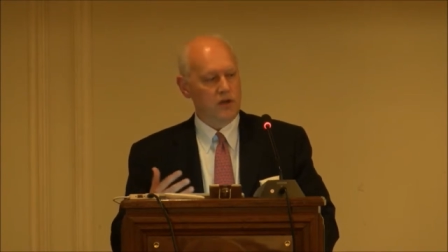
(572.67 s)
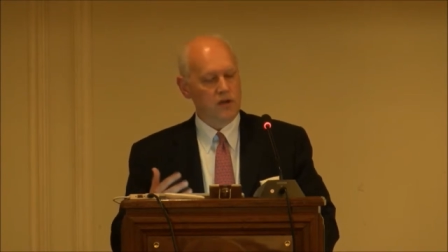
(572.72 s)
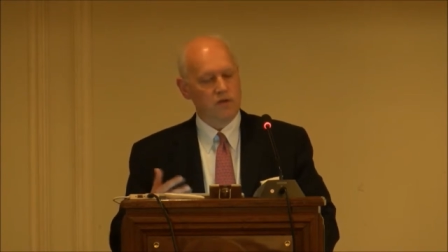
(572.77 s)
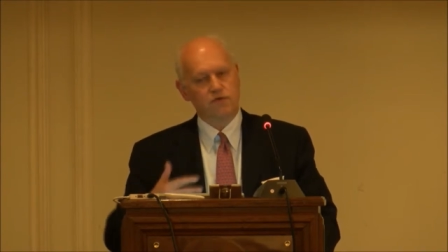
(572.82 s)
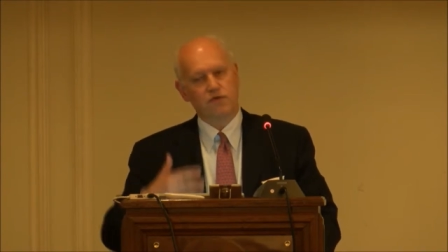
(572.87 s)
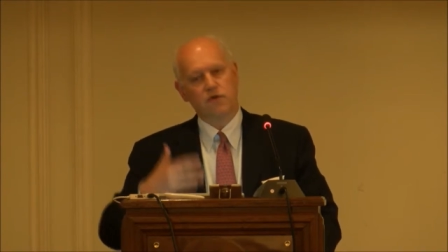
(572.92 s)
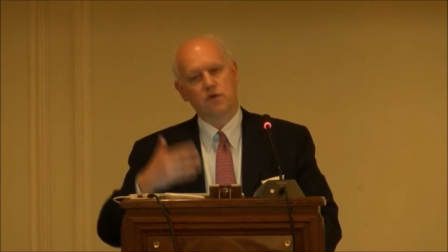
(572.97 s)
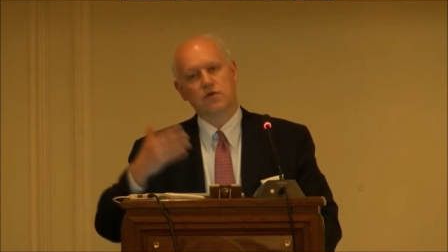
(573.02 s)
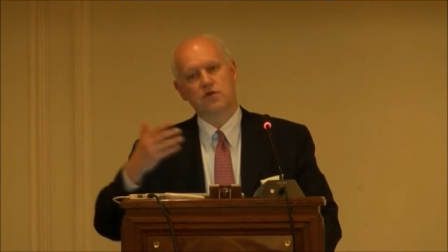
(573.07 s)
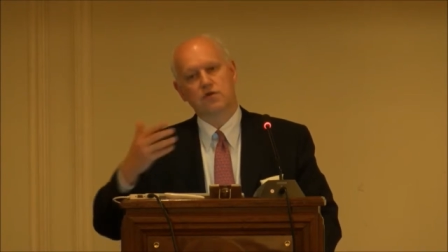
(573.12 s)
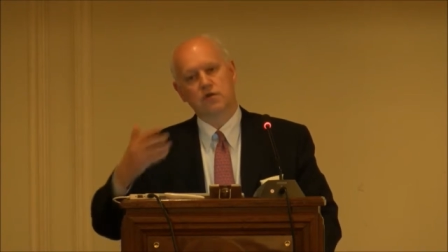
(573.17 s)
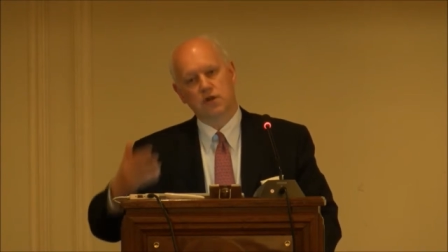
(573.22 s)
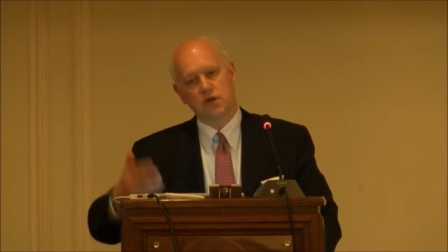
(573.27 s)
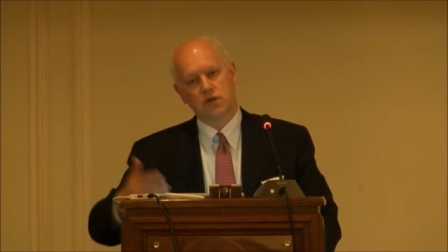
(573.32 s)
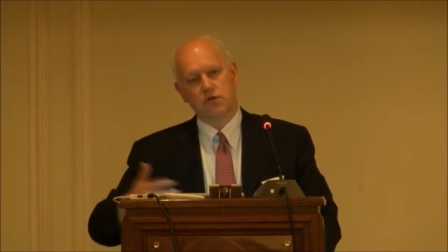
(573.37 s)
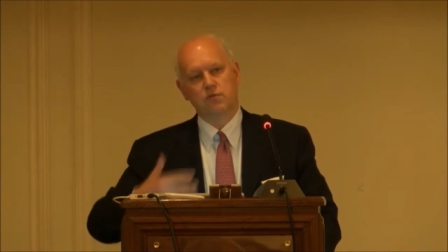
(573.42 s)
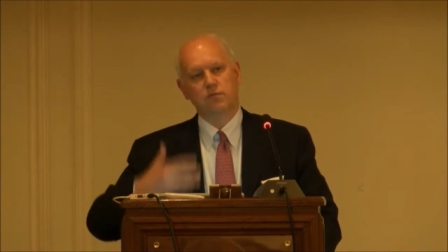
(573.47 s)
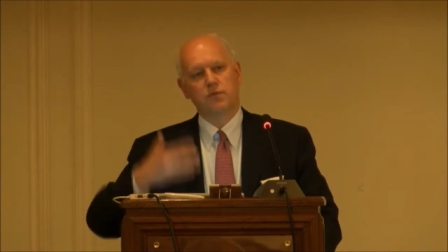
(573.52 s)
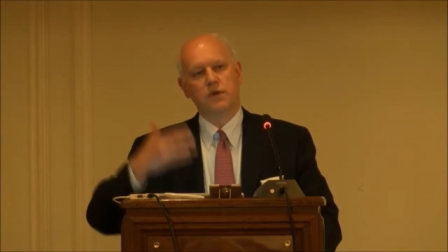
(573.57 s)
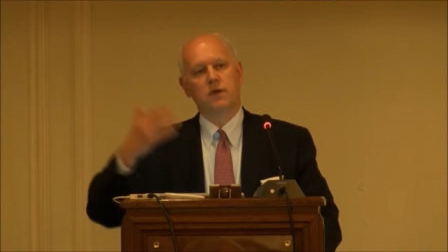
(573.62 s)
And of course, you
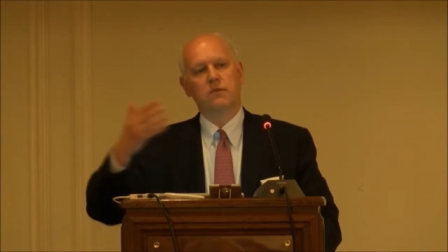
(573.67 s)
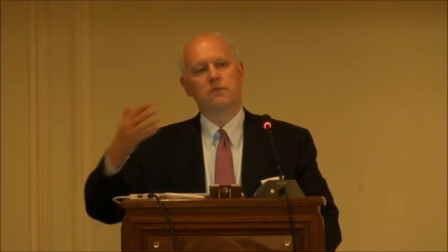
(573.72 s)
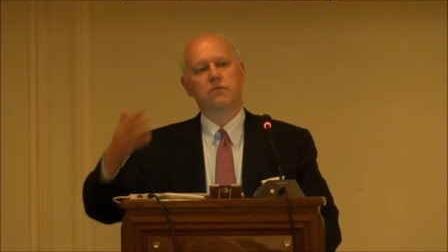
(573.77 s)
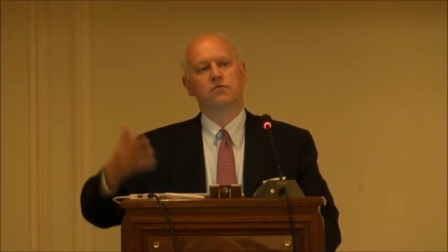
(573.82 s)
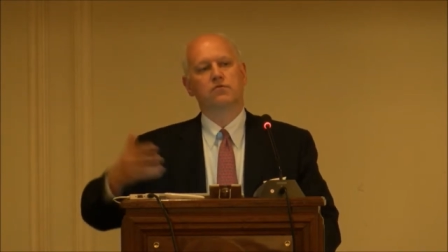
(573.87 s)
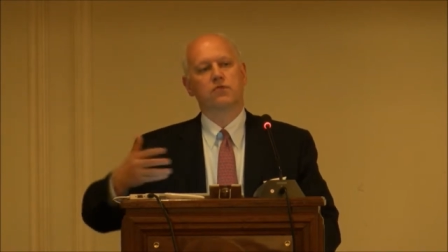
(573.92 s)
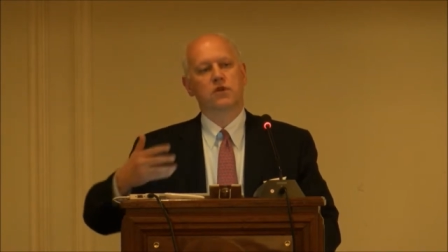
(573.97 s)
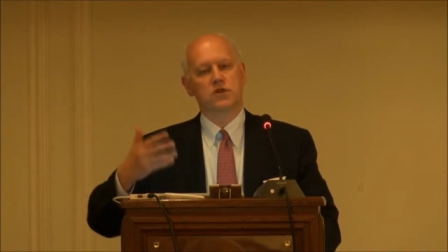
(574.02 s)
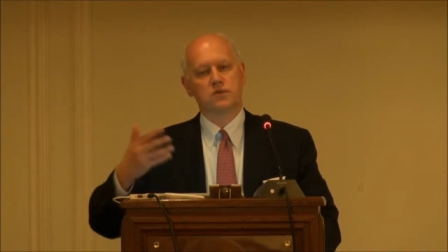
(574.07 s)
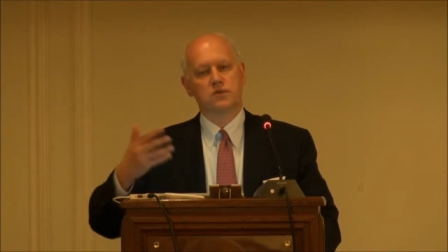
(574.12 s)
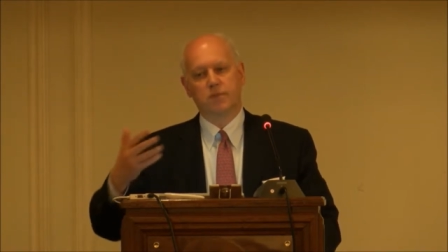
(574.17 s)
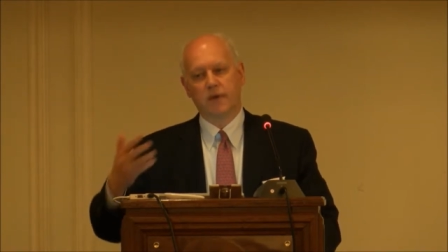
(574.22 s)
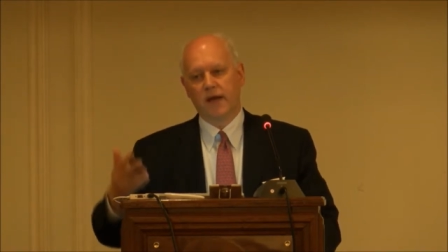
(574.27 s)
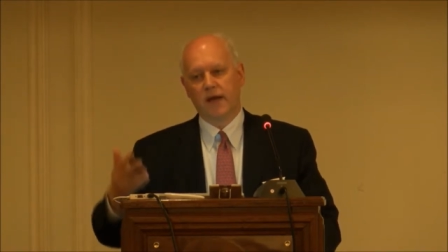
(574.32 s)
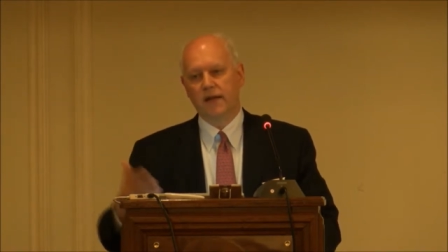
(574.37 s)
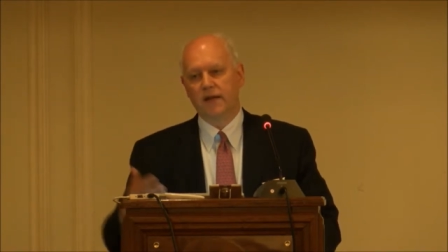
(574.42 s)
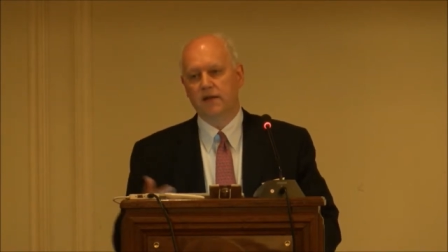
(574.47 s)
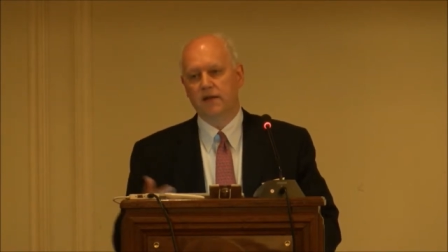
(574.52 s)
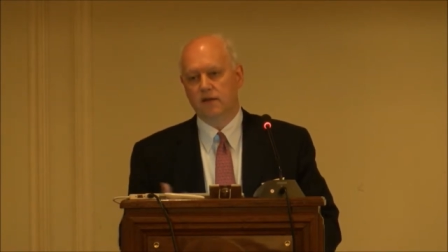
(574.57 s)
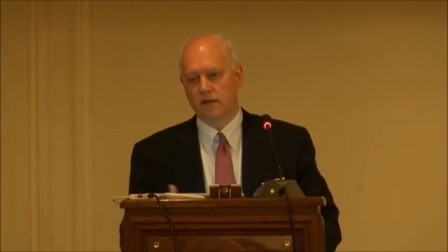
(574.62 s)
need to be able to
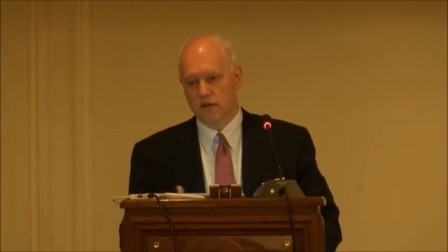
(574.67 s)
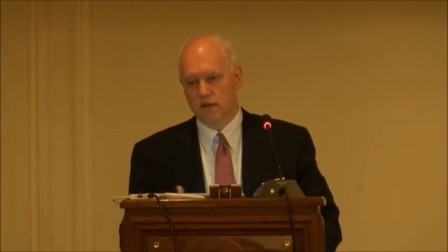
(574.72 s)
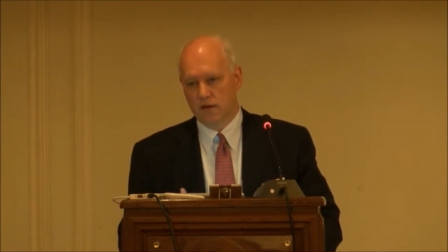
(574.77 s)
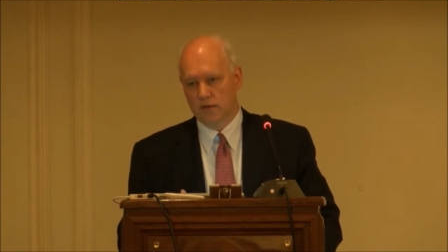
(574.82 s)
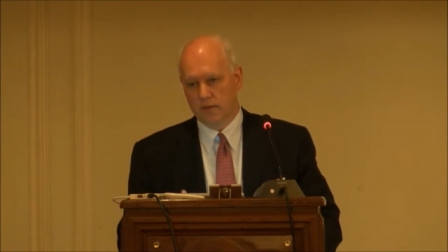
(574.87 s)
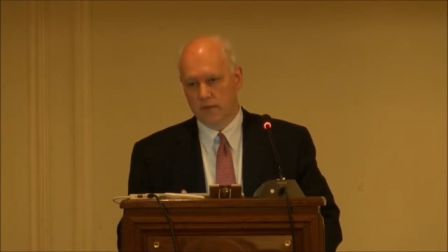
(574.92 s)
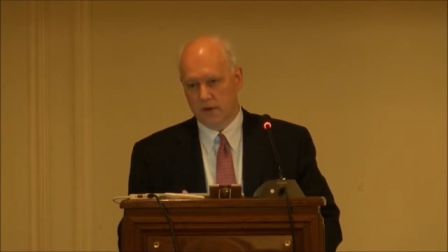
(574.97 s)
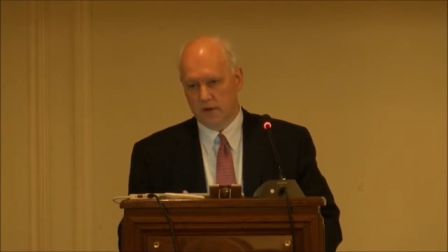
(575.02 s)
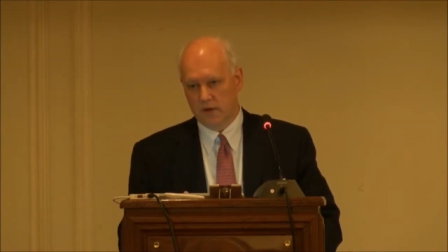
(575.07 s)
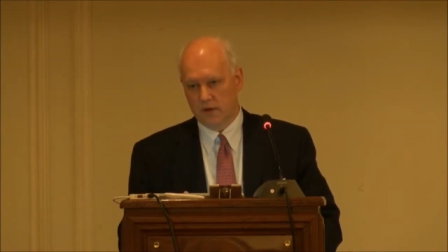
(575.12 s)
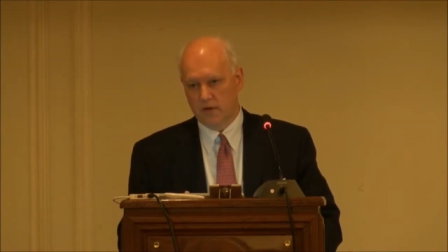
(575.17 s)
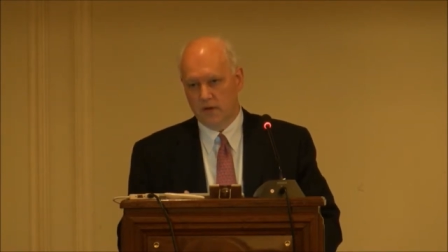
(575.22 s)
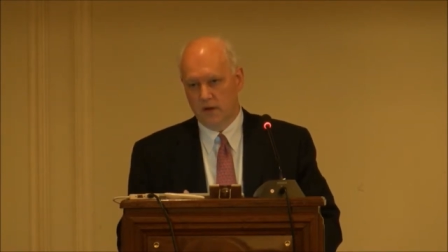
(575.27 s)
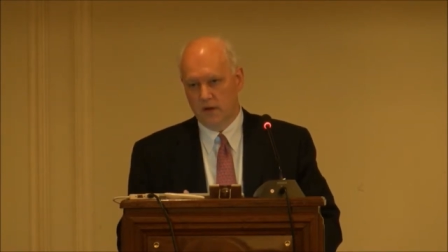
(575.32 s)
explain it a little bit.